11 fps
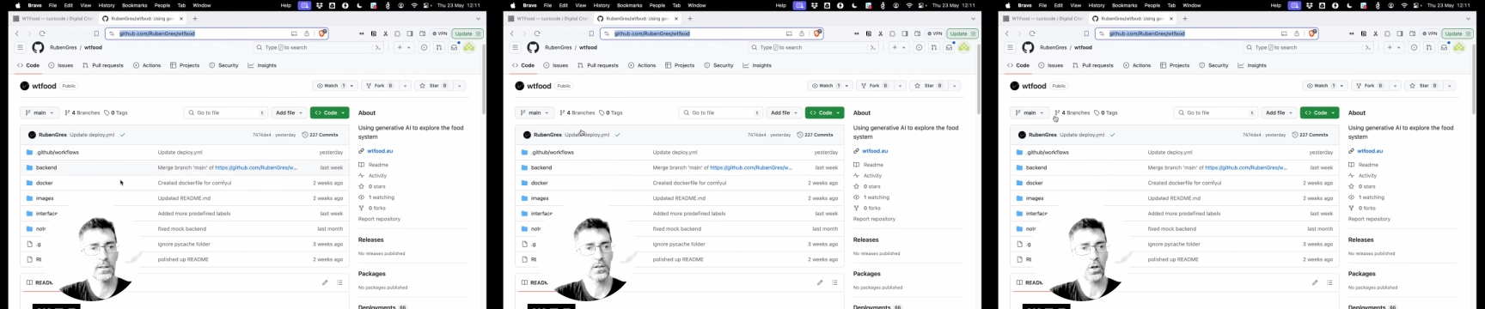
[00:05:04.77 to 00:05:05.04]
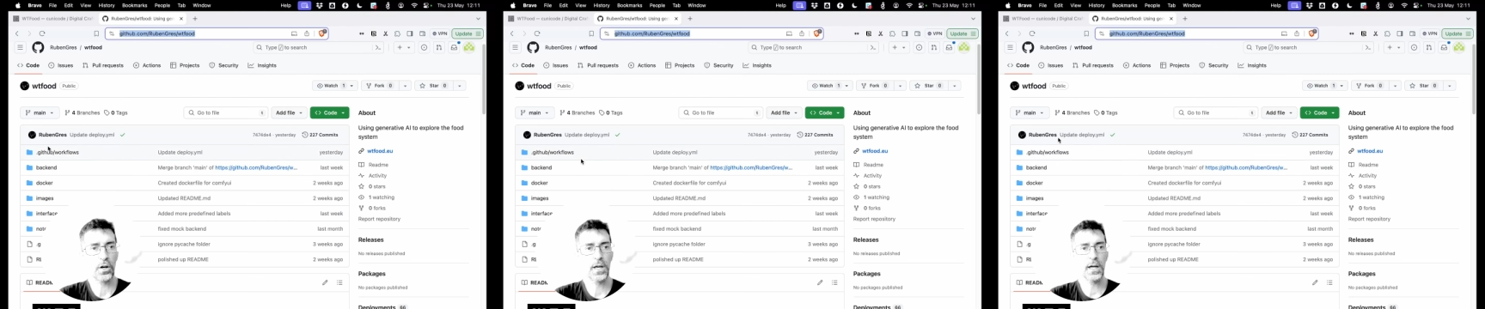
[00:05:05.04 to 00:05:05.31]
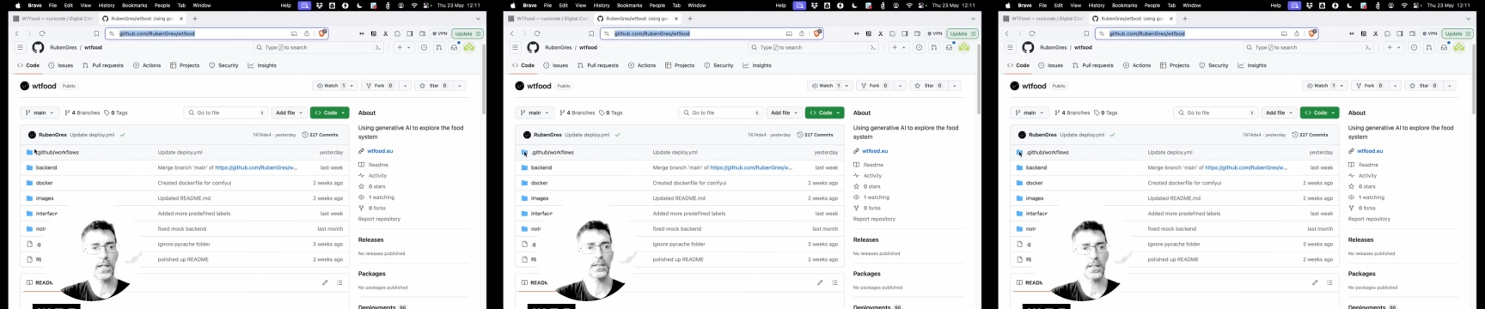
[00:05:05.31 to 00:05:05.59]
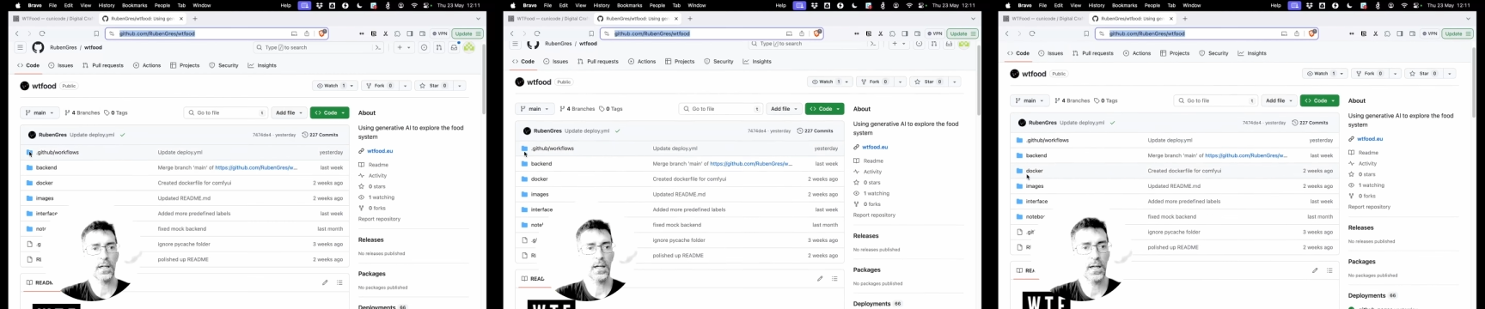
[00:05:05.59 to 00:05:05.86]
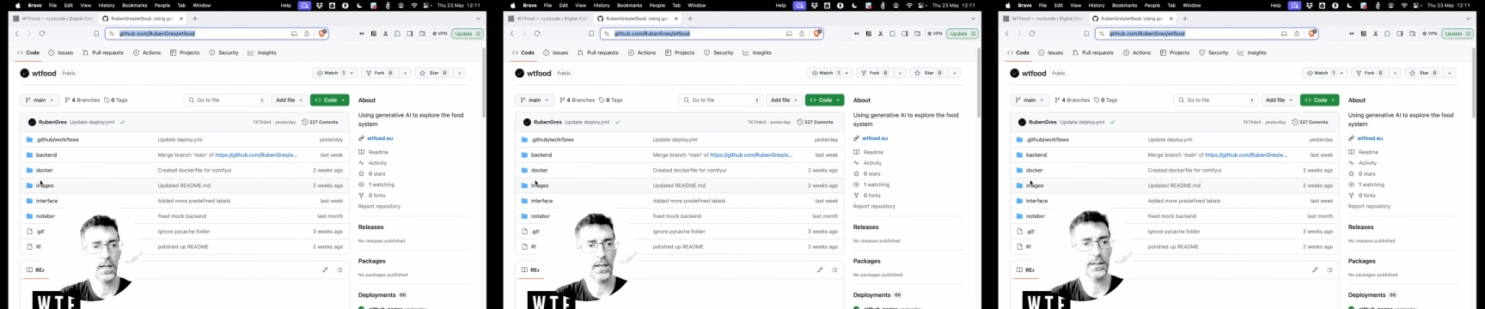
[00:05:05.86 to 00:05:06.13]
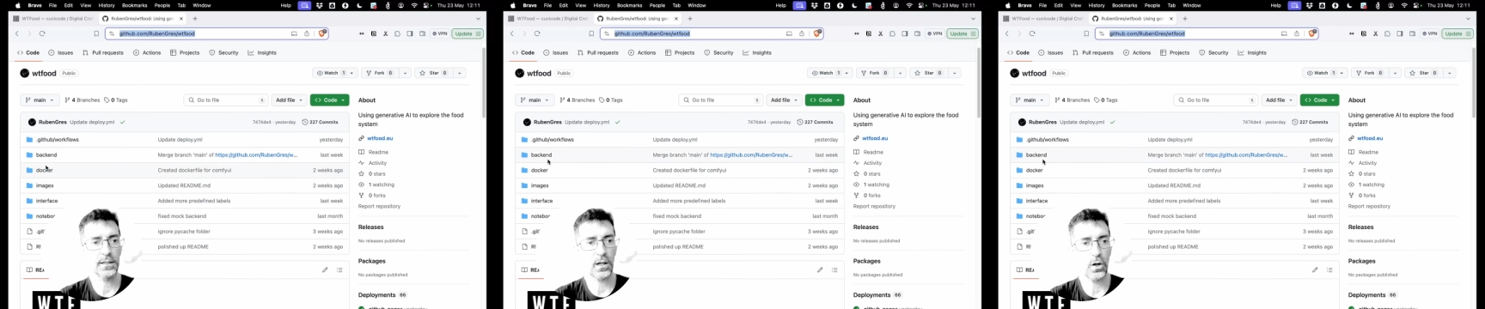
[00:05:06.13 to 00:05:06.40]
So here is
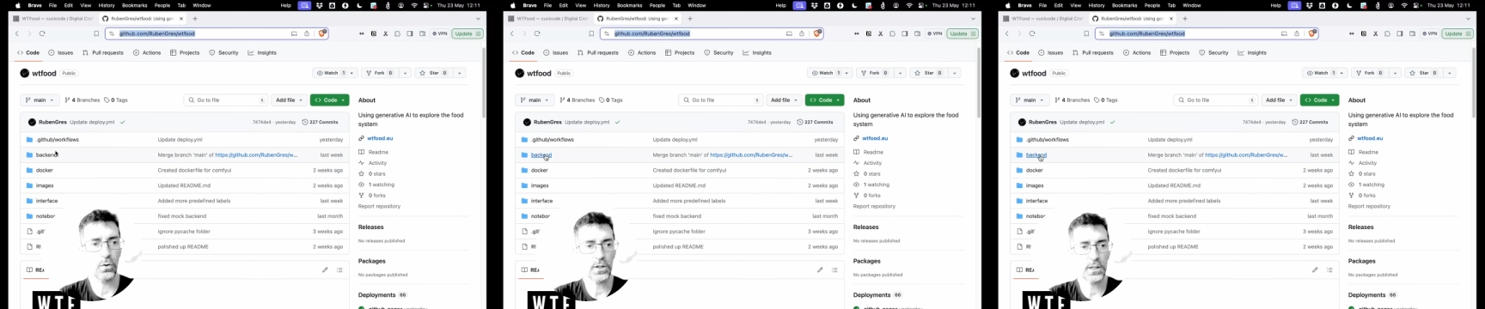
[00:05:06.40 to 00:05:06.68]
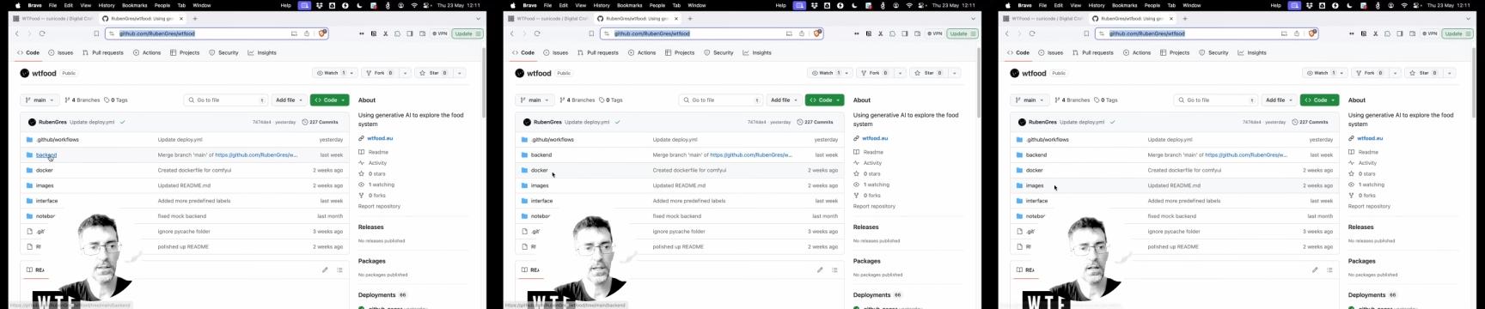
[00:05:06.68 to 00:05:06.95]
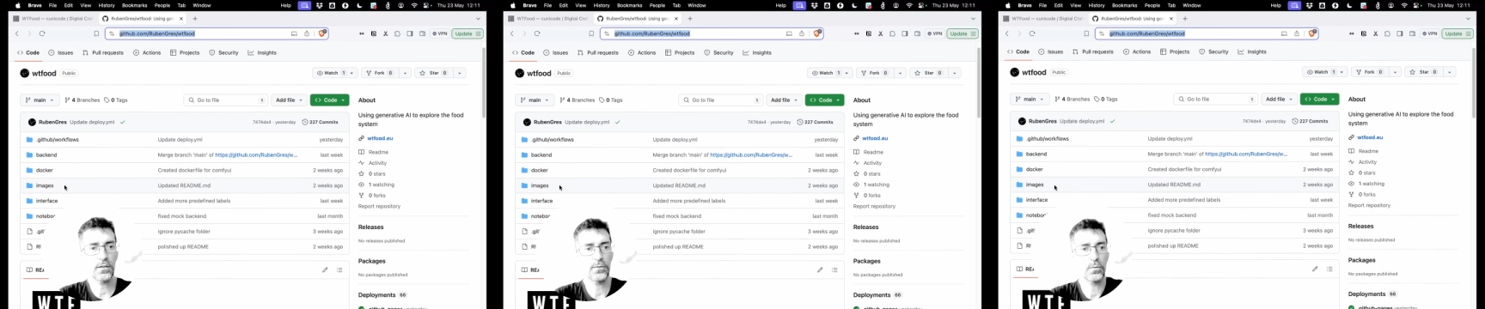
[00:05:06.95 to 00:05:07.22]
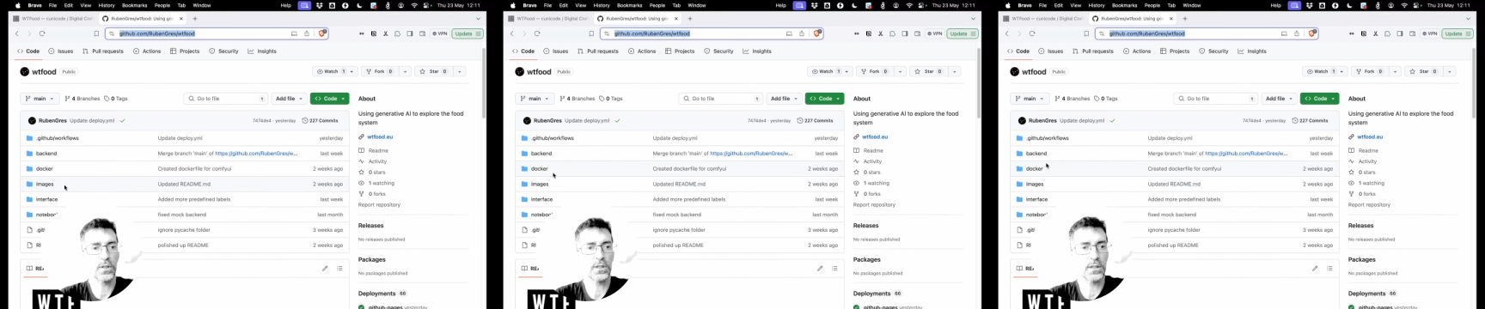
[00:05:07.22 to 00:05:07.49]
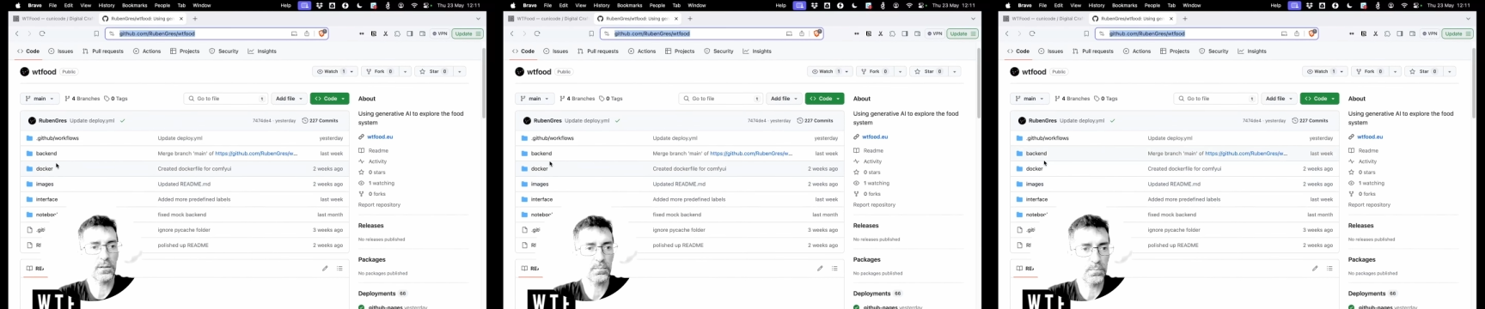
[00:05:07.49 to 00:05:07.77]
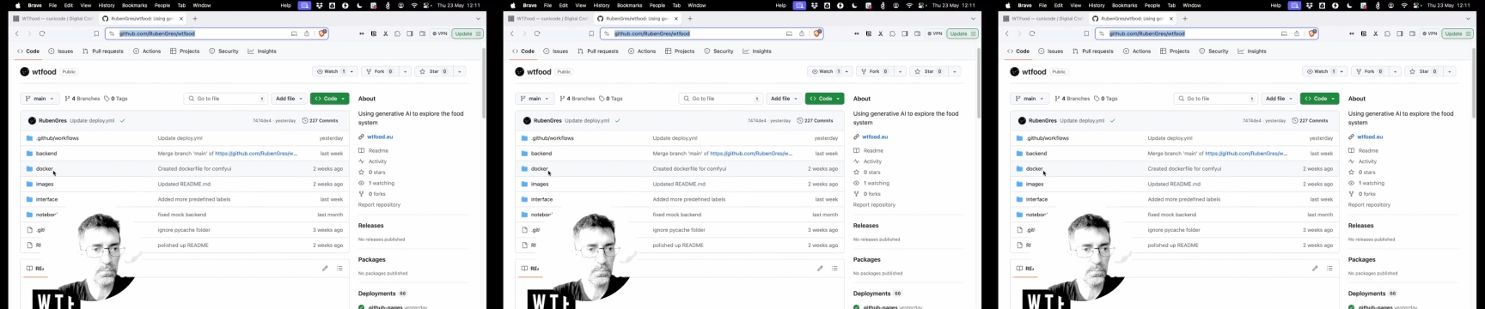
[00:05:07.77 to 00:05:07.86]
the code itself, which is